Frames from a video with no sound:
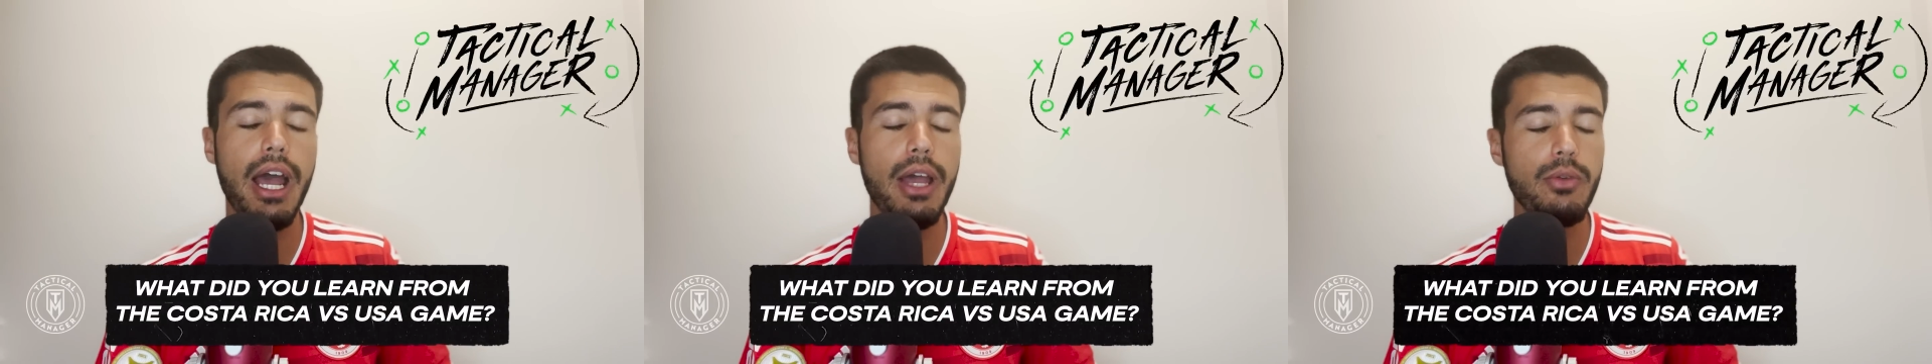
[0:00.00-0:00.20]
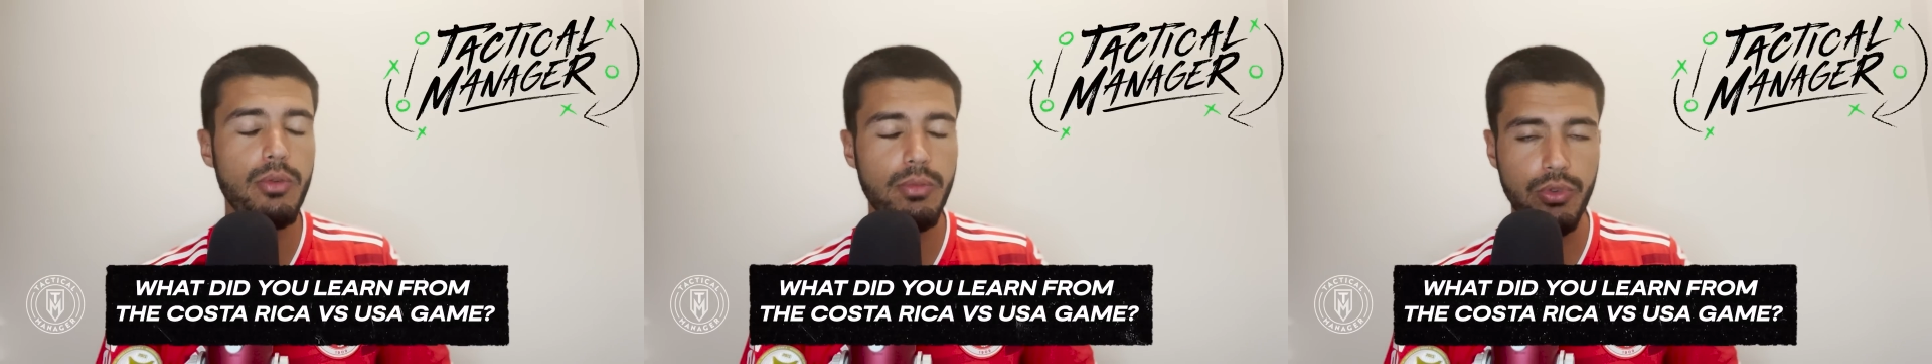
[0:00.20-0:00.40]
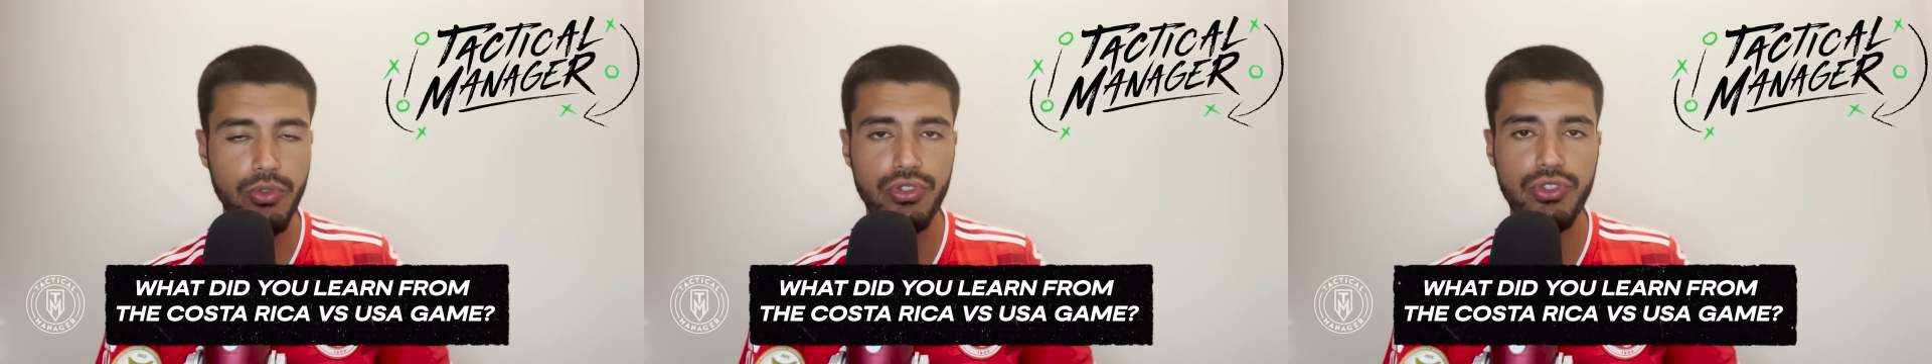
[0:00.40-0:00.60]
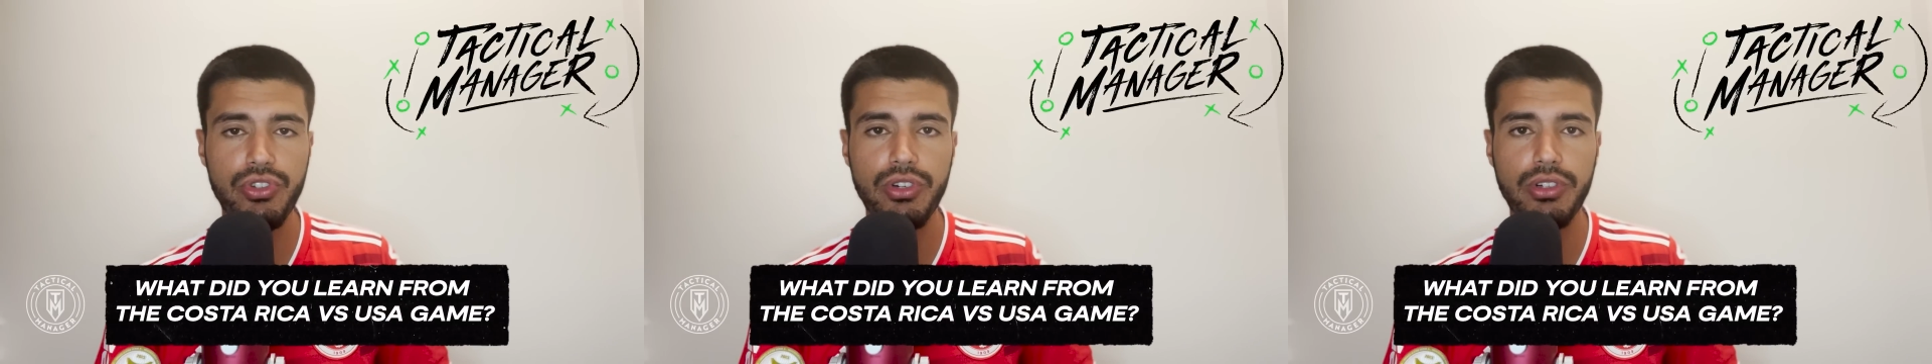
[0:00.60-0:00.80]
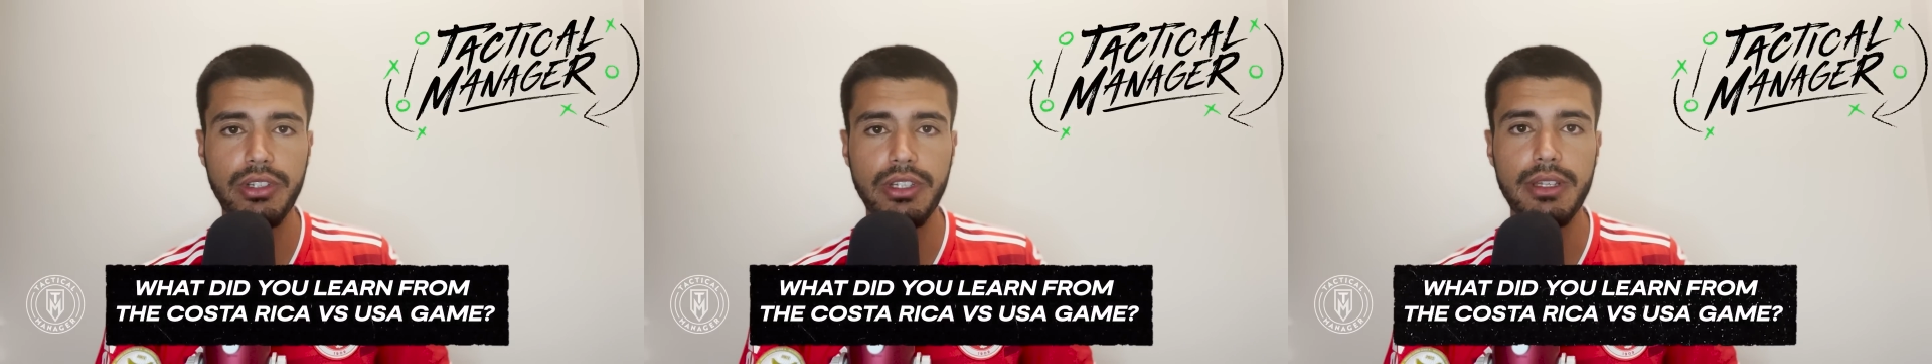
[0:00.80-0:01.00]
I will most
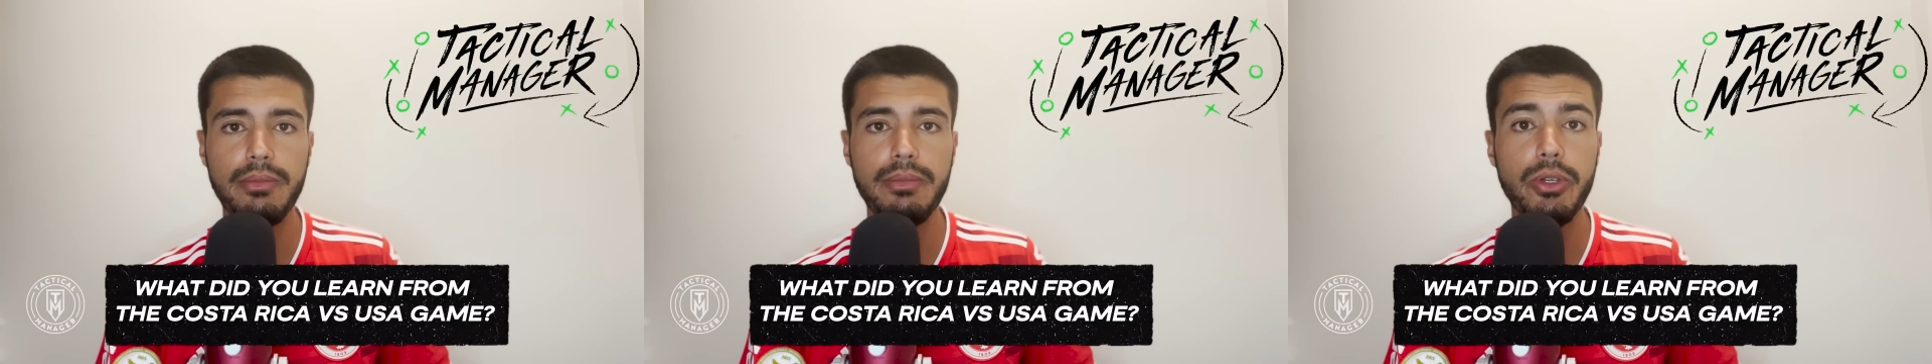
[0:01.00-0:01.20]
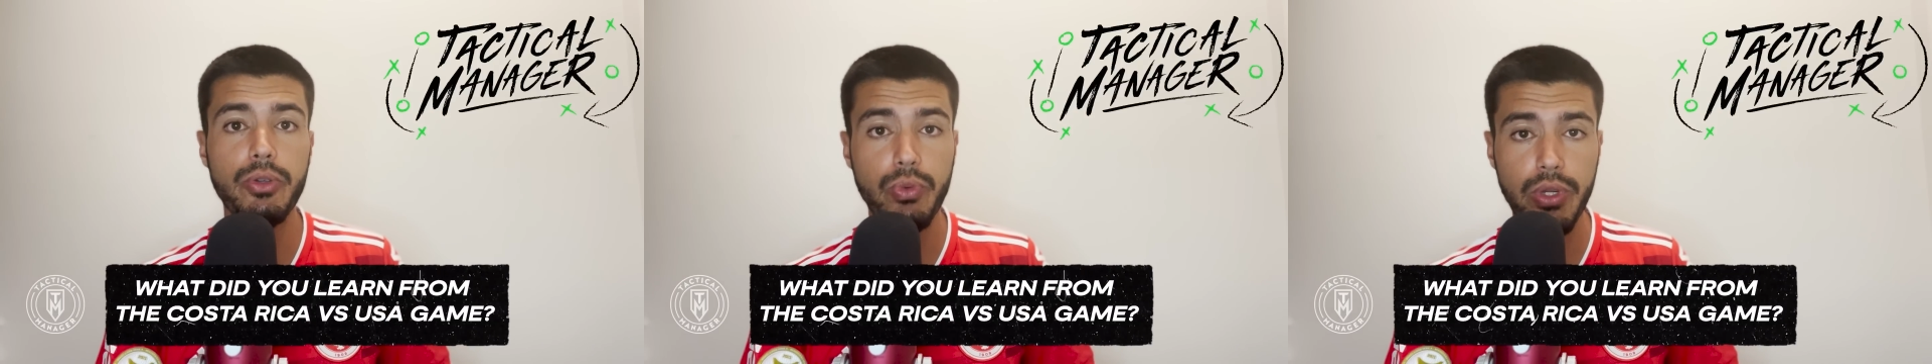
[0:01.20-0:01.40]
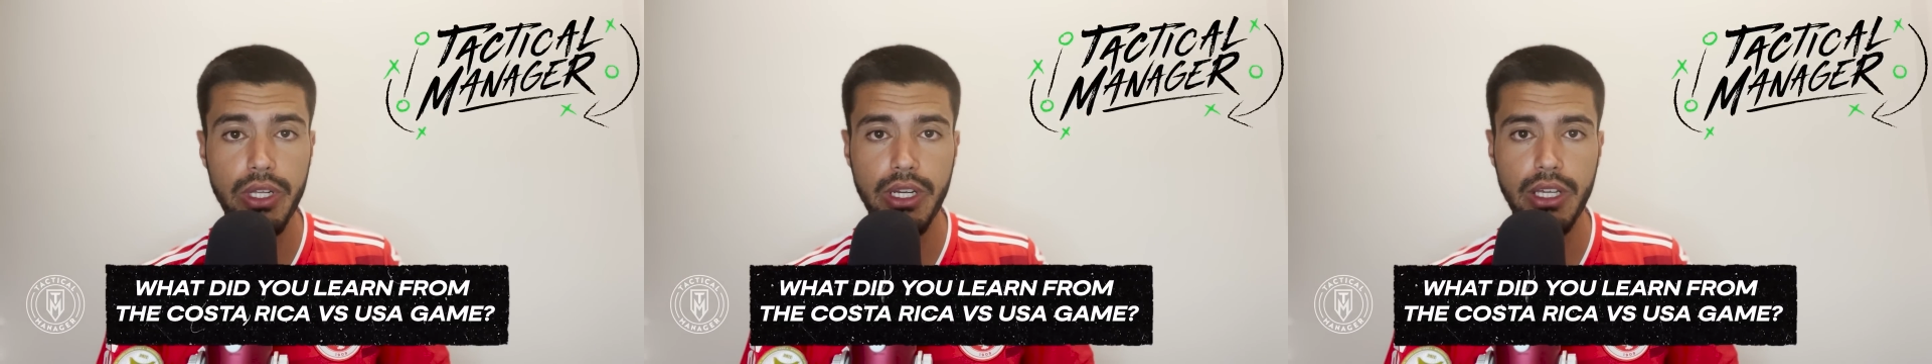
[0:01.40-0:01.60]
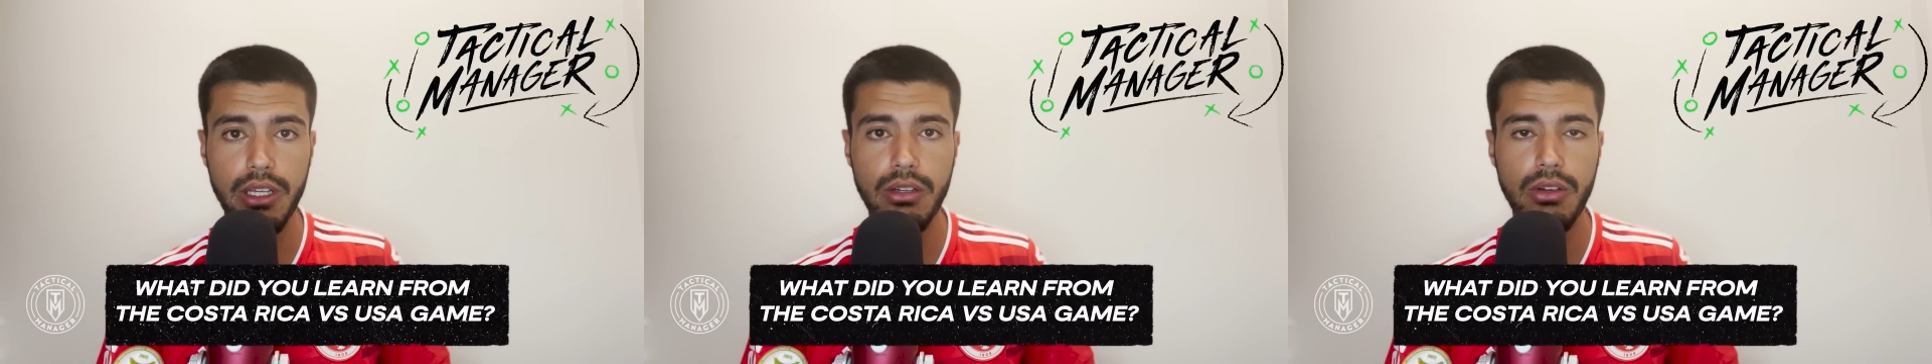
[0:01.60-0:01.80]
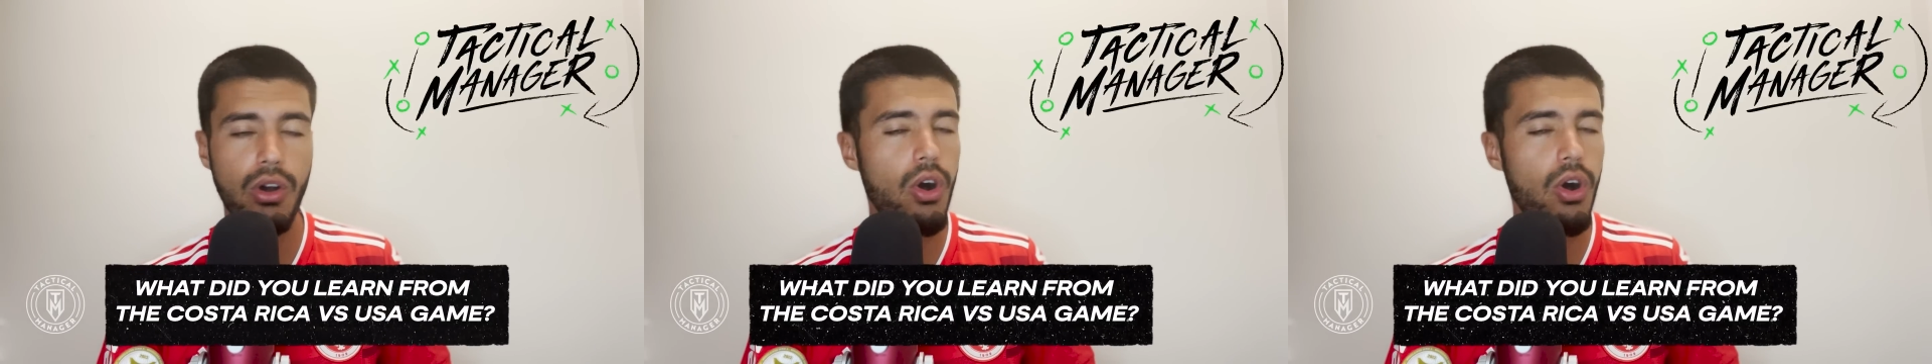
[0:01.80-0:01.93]
certainly be reading